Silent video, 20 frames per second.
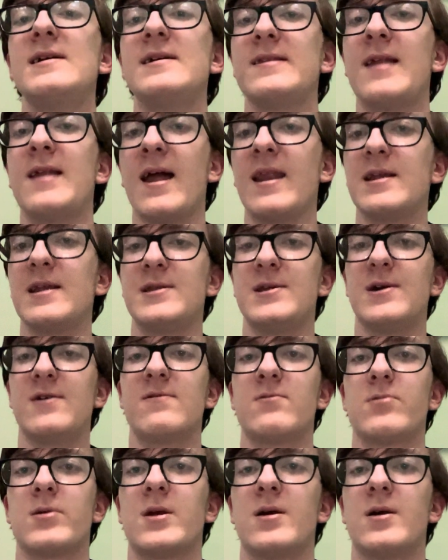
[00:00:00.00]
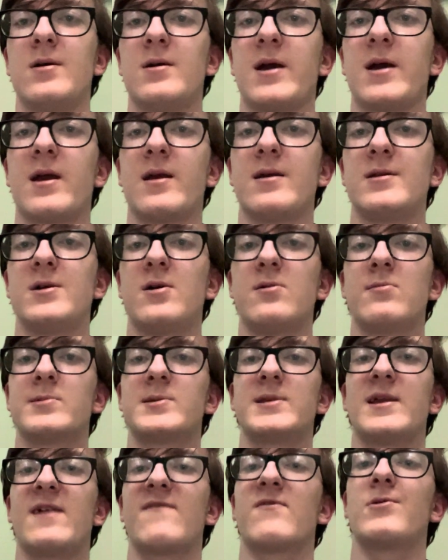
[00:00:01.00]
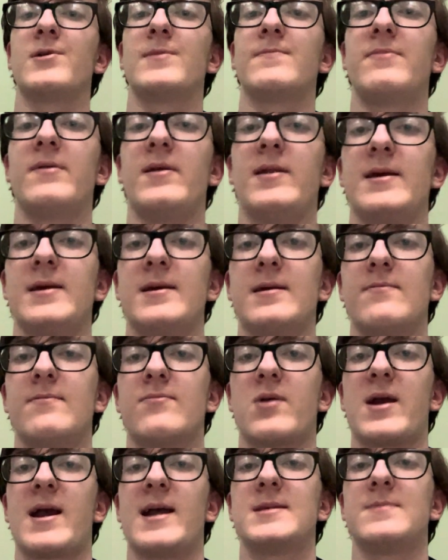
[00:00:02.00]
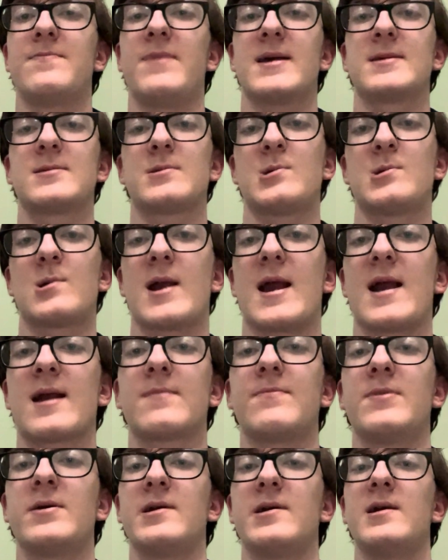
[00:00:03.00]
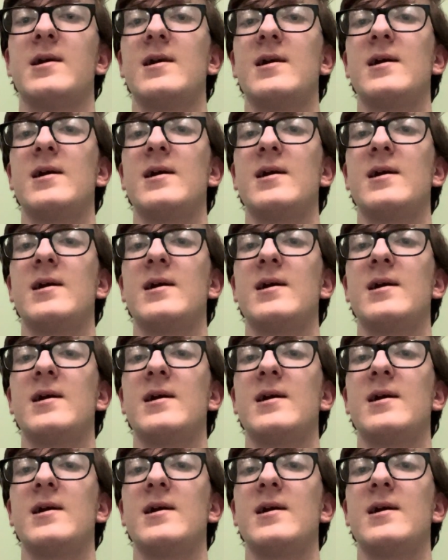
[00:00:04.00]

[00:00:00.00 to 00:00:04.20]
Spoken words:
Not at Dover, though. Dover's never been Brad's best track, but